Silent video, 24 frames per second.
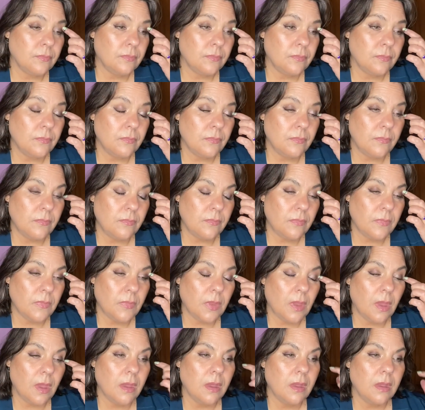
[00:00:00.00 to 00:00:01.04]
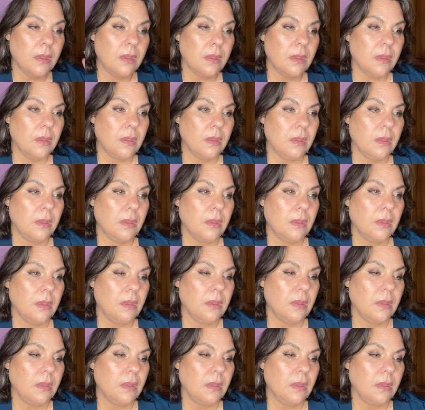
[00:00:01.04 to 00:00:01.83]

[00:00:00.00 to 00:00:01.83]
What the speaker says: Nothing is said.